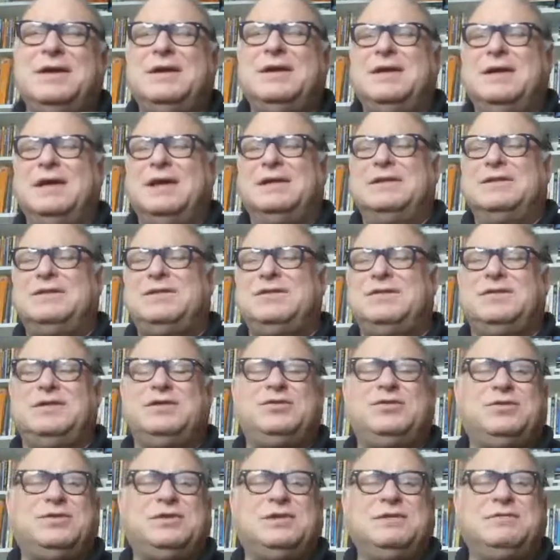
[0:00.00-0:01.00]
And this is
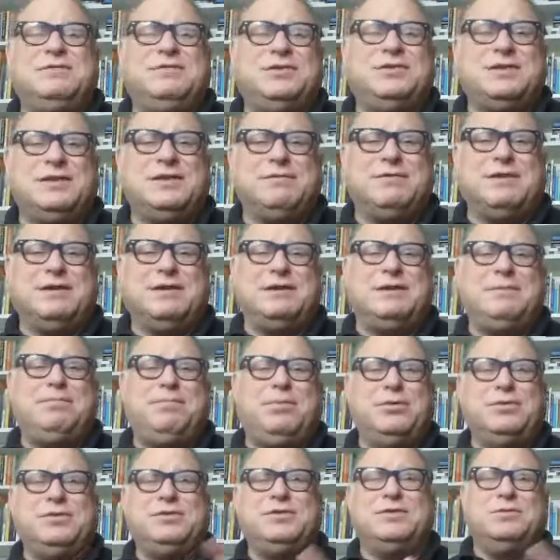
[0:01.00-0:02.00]
interesting for stuff like
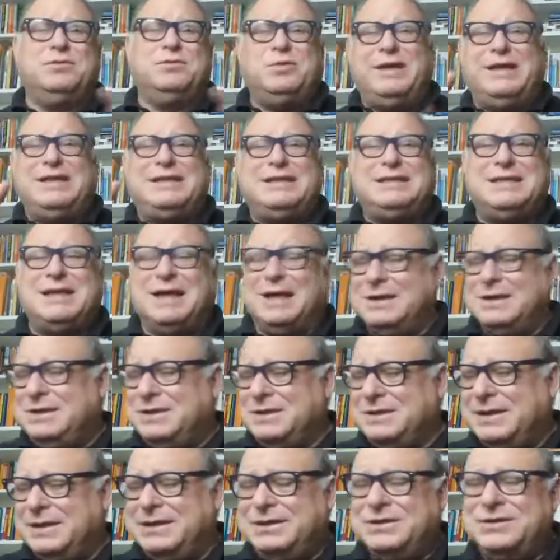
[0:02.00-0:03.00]
postal rate
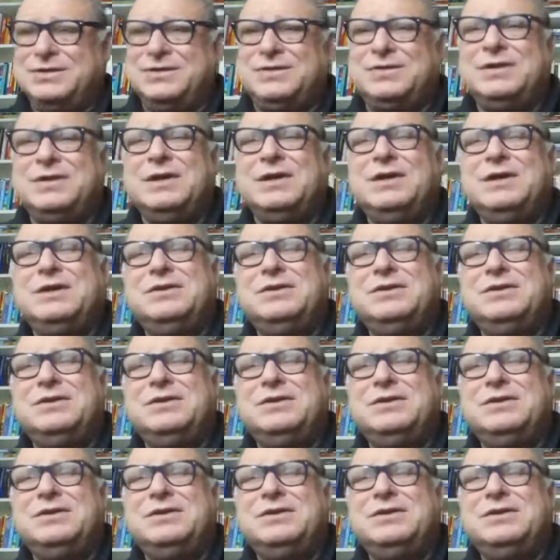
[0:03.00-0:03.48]
calculators